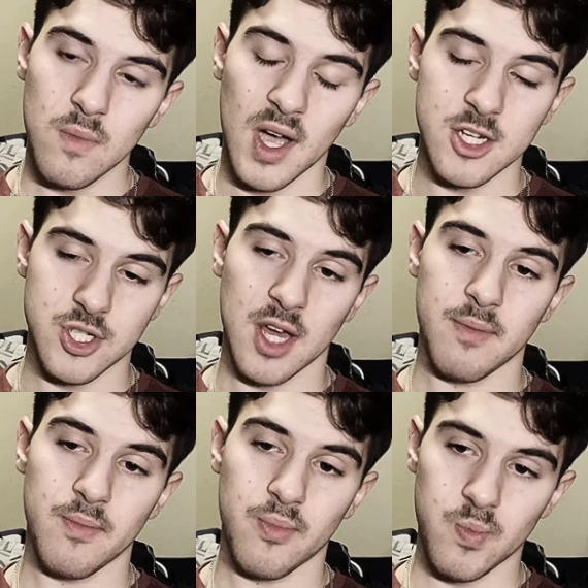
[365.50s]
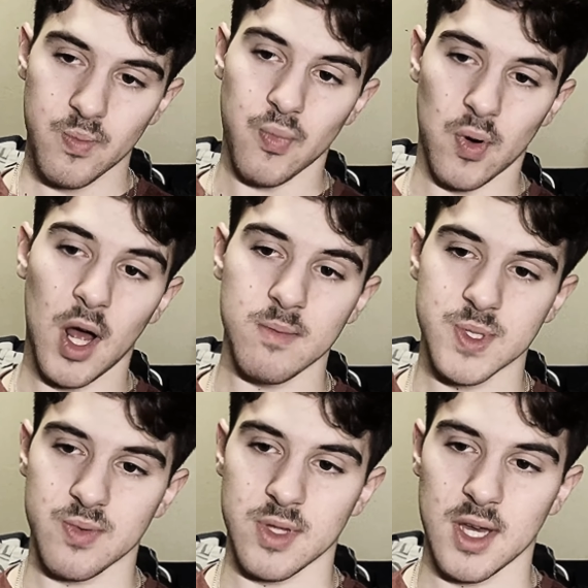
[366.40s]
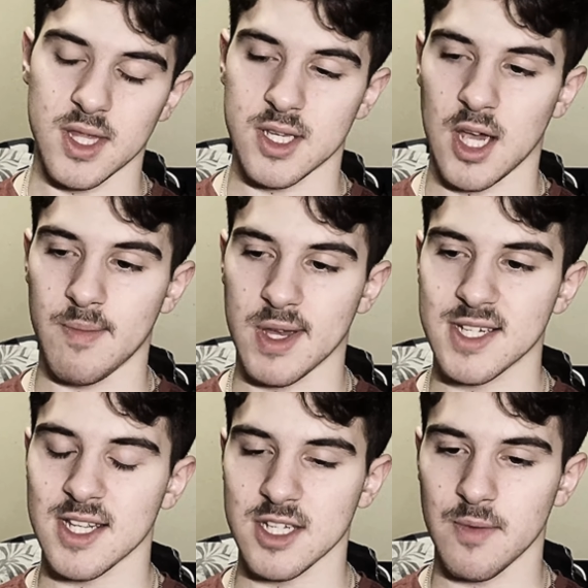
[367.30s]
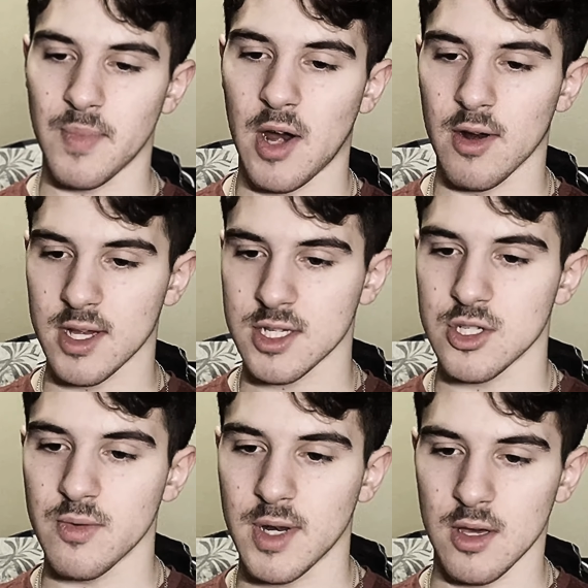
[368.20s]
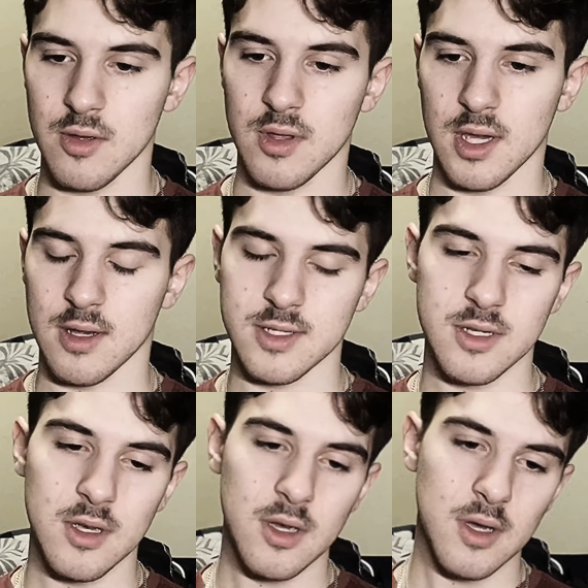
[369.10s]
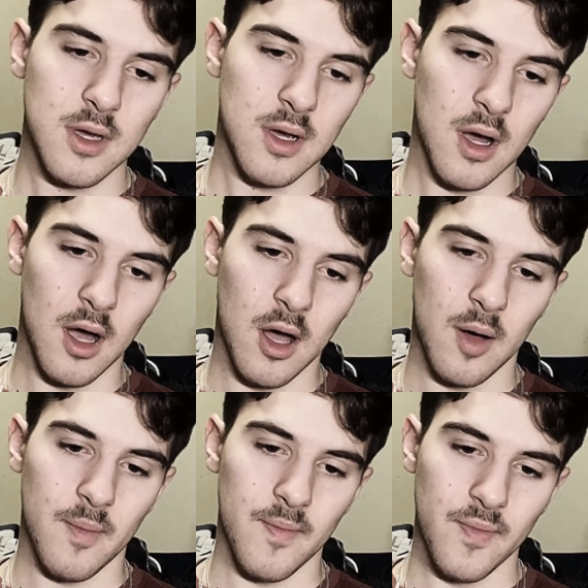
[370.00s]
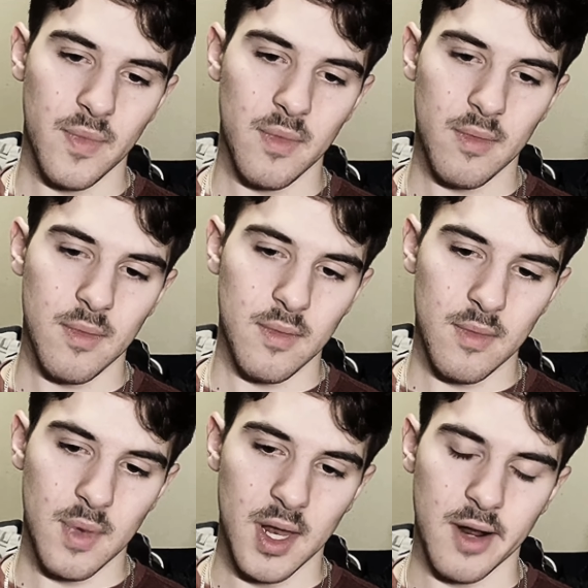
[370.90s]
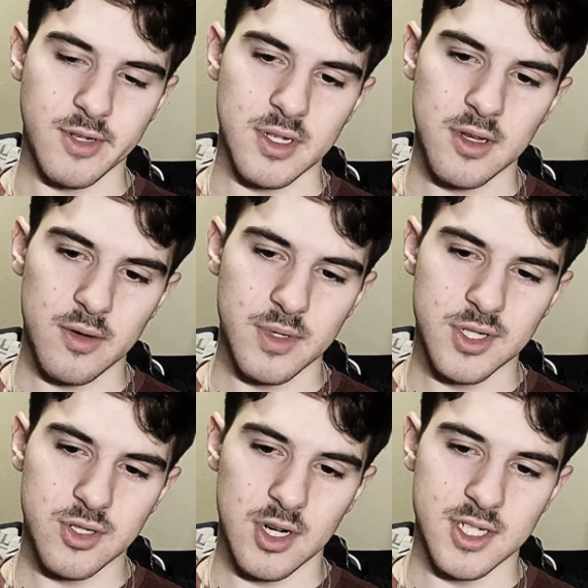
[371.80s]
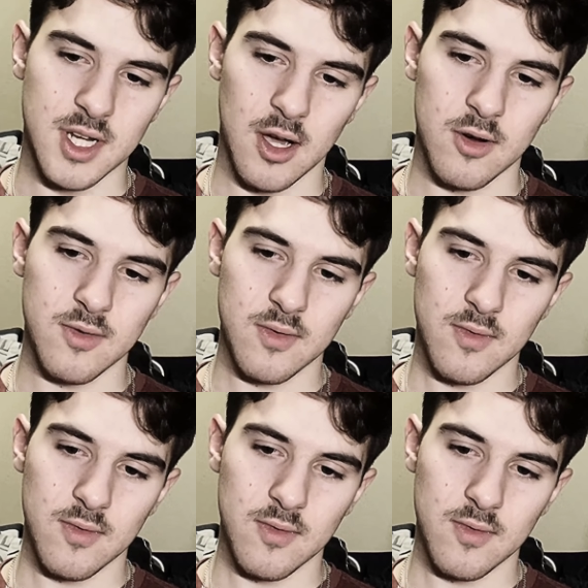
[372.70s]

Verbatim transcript: I just had problems with it at the time because I was comparing it to too many other things, um, and I was a little bit stressed out